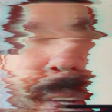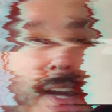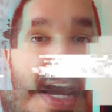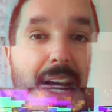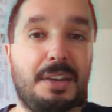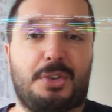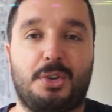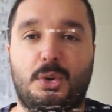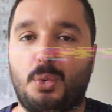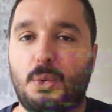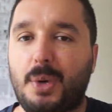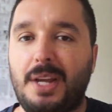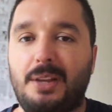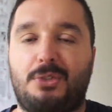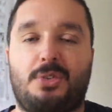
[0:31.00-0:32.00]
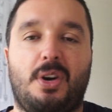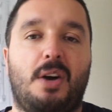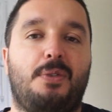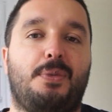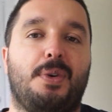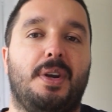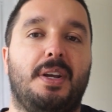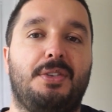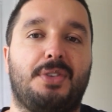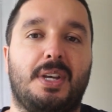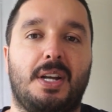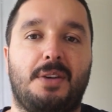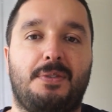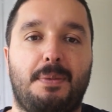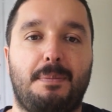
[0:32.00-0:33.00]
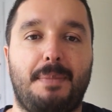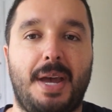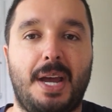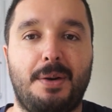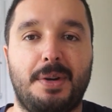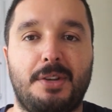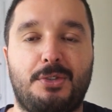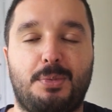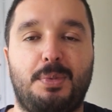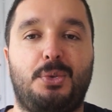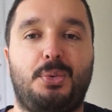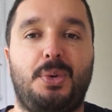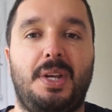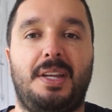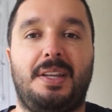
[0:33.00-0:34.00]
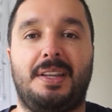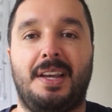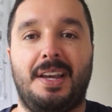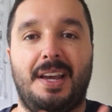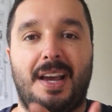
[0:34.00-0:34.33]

And it's a great software. It's kind of a marriage between